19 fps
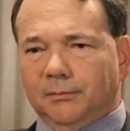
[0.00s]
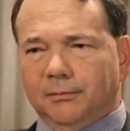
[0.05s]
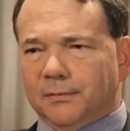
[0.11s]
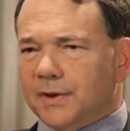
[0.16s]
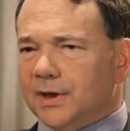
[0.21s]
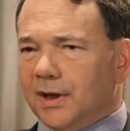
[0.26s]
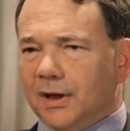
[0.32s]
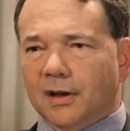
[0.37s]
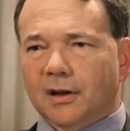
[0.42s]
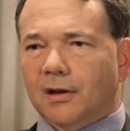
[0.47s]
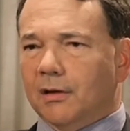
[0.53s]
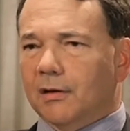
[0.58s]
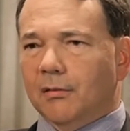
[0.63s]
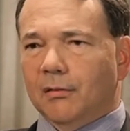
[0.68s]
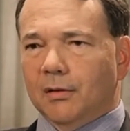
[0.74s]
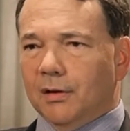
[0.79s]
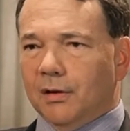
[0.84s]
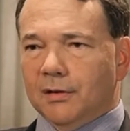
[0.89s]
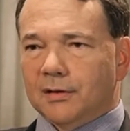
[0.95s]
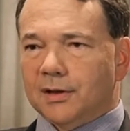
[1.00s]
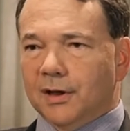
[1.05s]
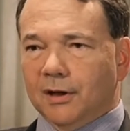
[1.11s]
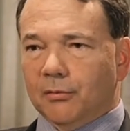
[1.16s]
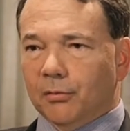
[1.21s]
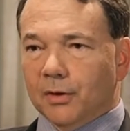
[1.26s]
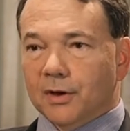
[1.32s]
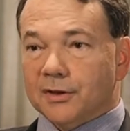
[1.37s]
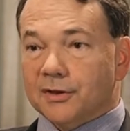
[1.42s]
take
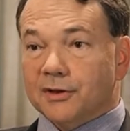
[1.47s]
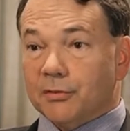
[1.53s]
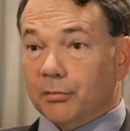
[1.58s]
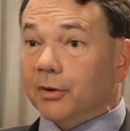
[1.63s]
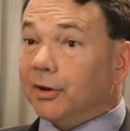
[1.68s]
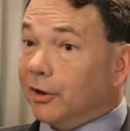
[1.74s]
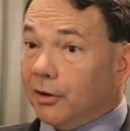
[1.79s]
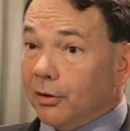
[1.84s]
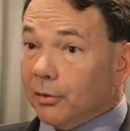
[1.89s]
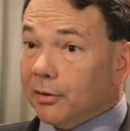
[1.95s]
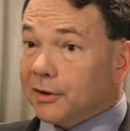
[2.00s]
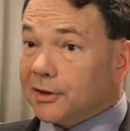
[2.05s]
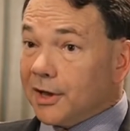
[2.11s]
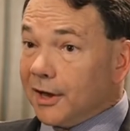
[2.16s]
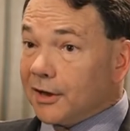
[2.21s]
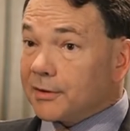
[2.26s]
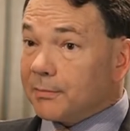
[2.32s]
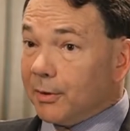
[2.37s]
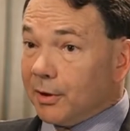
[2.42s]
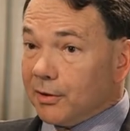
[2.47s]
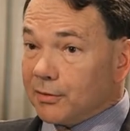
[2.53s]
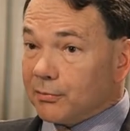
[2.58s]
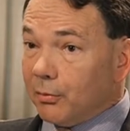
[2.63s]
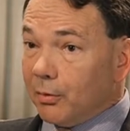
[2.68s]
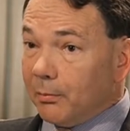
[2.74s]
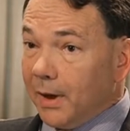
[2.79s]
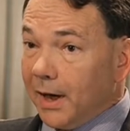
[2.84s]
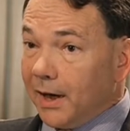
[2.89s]
risks when they know the taxpayers
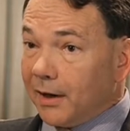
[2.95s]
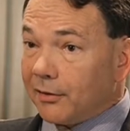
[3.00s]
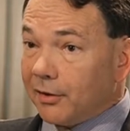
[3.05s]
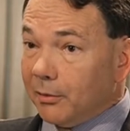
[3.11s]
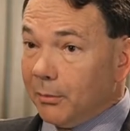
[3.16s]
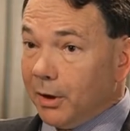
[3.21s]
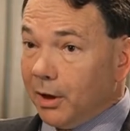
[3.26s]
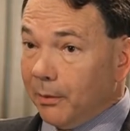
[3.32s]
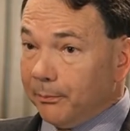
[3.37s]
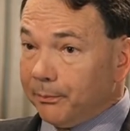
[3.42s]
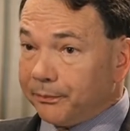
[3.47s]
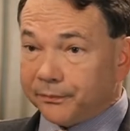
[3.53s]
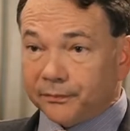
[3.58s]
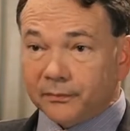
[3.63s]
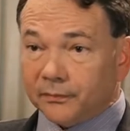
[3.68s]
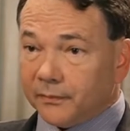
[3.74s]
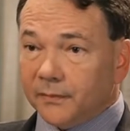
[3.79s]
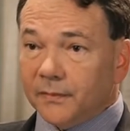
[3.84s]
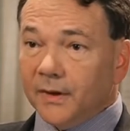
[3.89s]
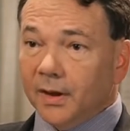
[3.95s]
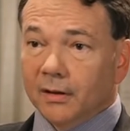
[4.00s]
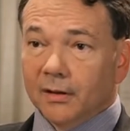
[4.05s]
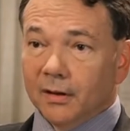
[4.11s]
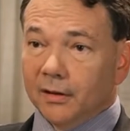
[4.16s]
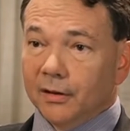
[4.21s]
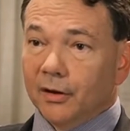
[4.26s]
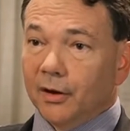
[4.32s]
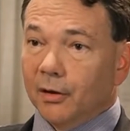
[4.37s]
will back them up.
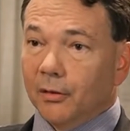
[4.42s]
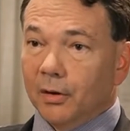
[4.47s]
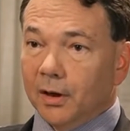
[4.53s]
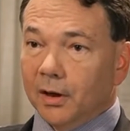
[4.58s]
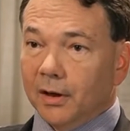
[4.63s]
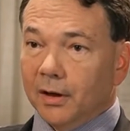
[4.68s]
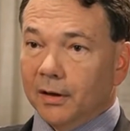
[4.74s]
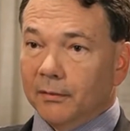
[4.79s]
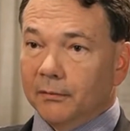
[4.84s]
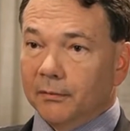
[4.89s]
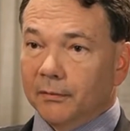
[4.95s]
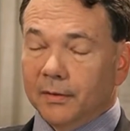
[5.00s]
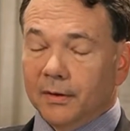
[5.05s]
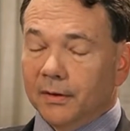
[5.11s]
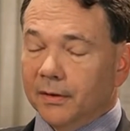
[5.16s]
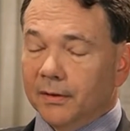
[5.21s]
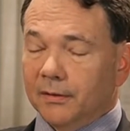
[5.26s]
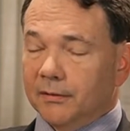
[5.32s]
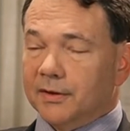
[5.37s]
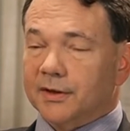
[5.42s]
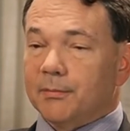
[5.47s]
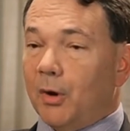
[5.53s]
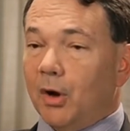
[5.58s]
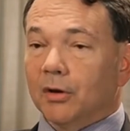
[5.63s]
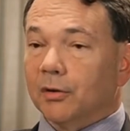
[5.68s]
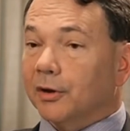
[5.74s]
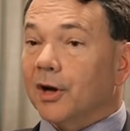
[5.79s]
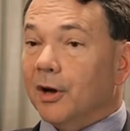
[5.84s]
You know,
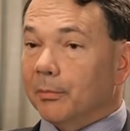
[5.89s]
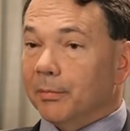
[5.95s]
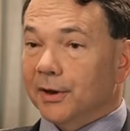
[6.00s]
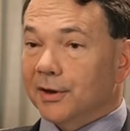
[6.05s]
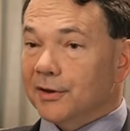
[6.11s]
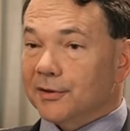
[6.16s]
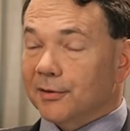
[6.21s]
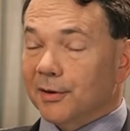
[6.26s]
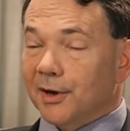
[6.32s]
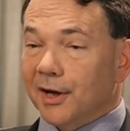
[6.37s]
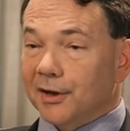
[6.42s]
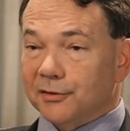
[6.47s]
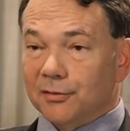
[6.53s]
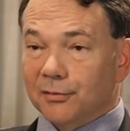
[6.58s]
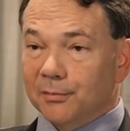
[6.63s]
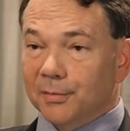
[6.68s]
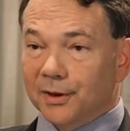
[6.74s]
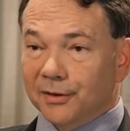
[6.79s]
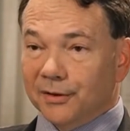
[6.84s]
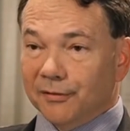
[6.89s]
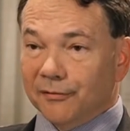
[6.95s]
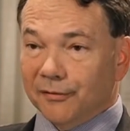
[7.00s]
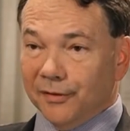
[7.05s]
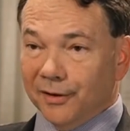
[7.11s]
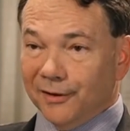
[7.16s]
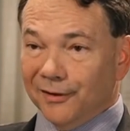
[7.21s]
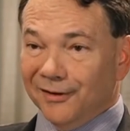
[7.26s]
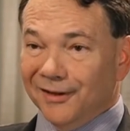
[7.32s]
smaller companies are not too big to
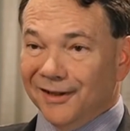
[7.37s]
fail.